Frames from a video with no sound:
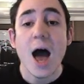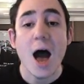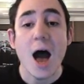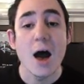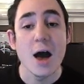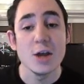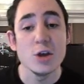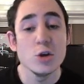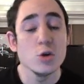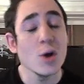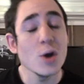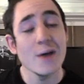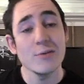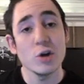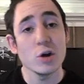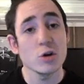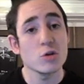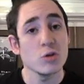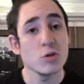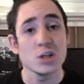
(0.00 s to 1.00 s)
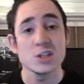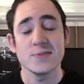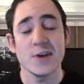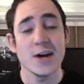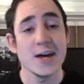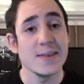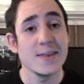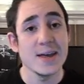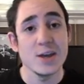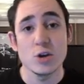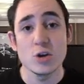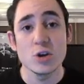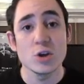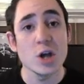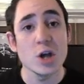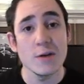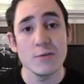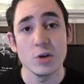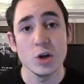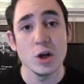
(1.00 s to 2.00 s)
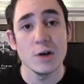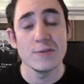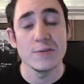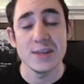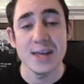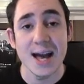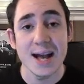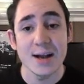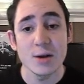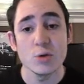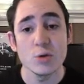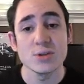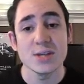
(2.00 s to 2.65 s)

You have a lot of crossfire there, you can cover a lot of the angles,